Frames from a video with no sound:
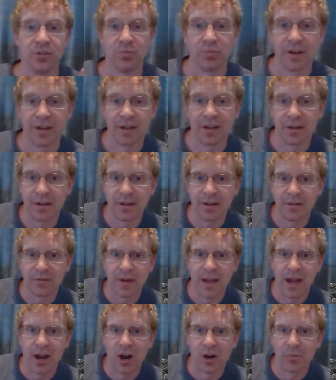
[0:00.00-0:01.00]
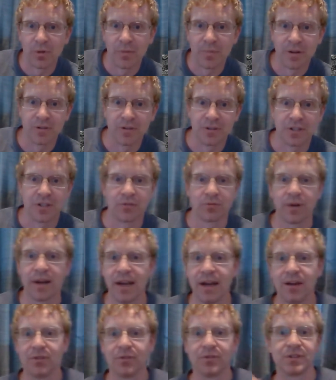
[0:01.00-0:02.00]
You bring
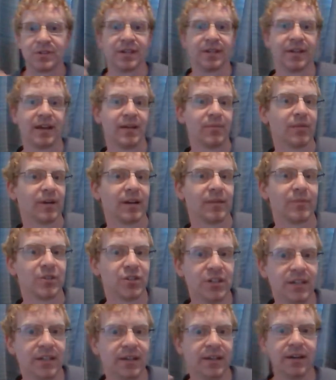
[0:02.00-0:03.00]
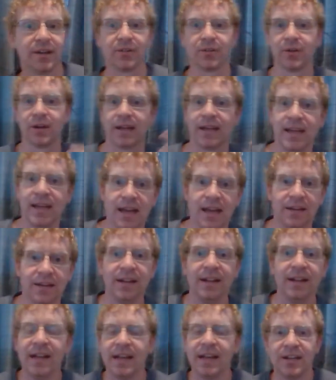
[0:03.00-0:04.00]
armor-piercing rounds and they bring a machine gun or a
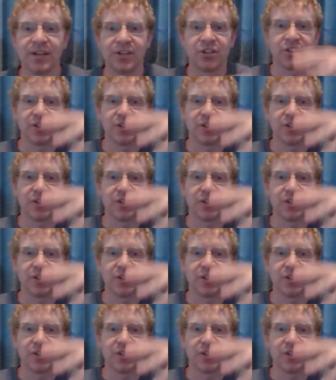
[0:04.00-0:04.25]
cannon.